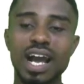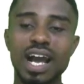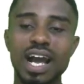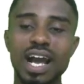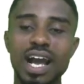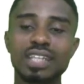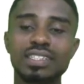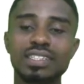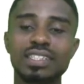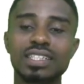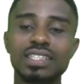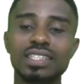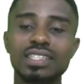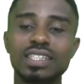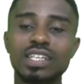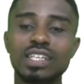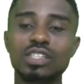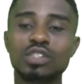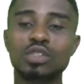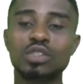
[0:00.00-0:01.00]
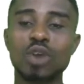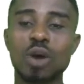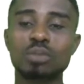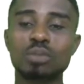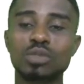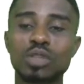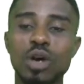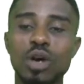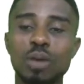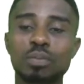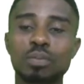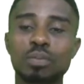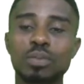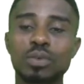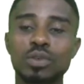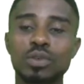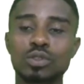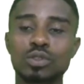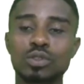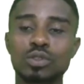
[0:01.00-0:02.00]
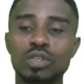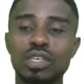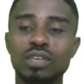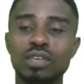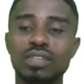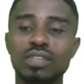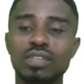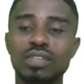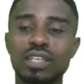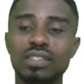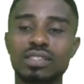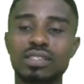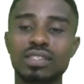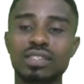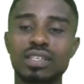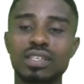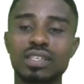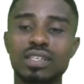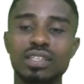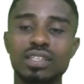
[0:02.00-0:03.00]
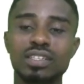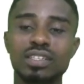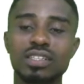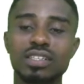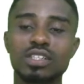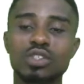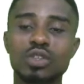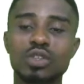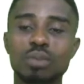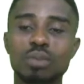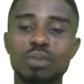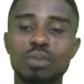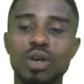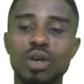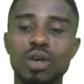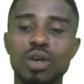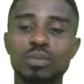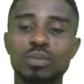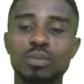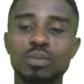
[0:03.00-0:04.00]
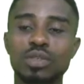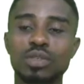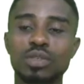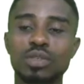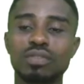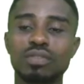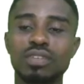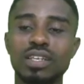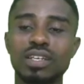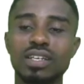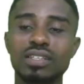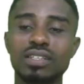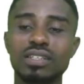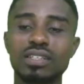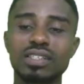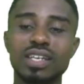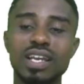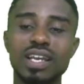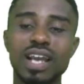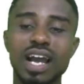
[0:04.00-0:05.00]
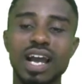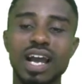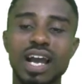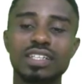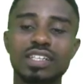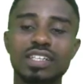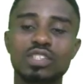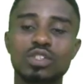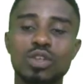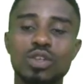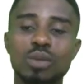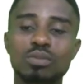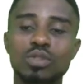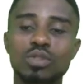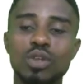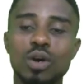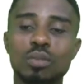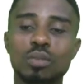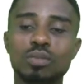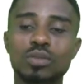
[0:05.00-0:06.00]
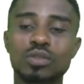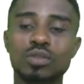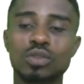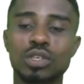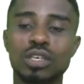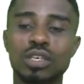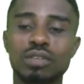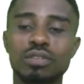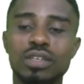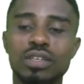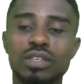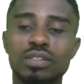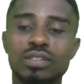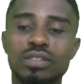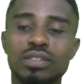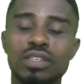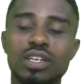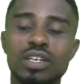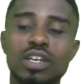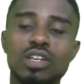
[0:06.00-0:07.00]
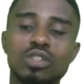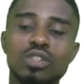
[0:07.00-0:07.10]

And this sums up to give this sums up to give this, and this sums up to give this.